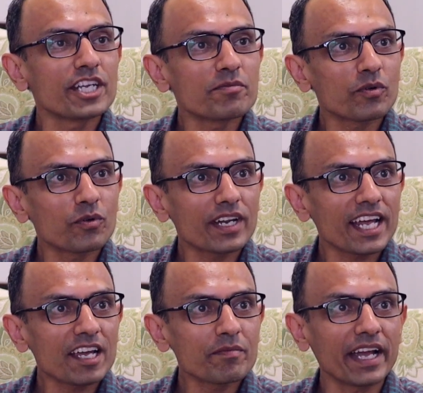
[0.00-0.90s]

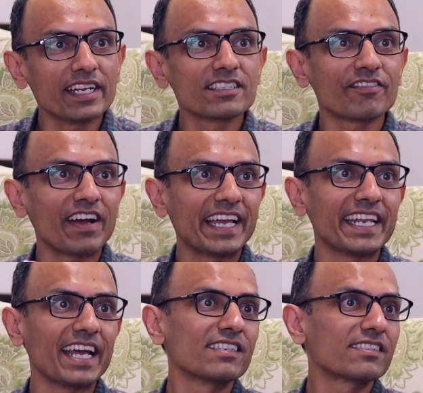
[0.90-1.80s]
program and is a
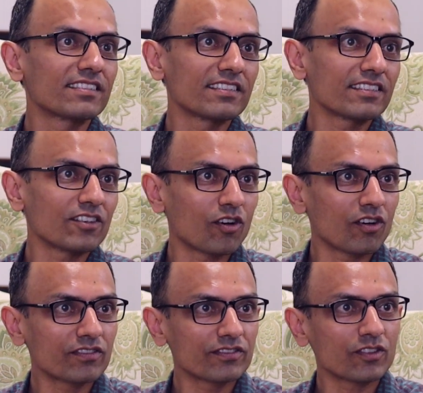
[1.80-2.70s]
financer
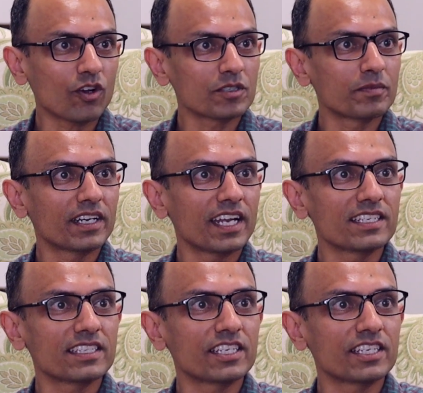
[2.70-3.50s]
of hospitalizations?